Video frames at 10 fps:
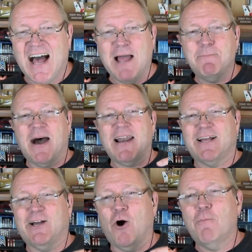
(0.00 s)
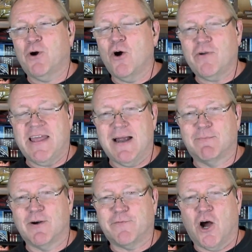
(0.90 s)
I bought a GoPro
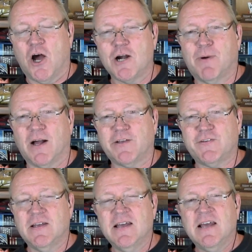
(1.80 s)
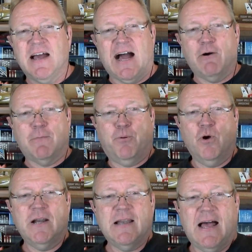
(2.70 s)
camera for $100. I would
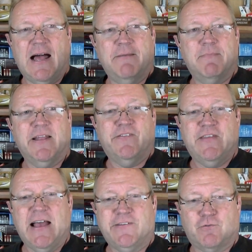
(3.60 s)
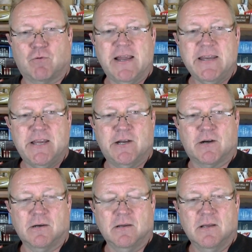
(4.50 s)
put it on my desk right
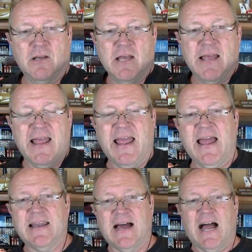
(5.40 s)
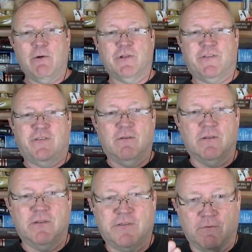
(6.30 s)
here, and I would
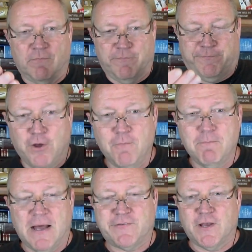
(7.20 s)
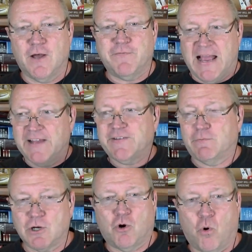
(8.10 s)
film myself as I
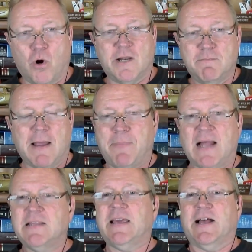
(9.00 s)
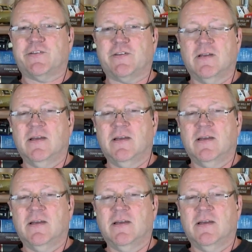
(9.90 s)
recorded my podcast.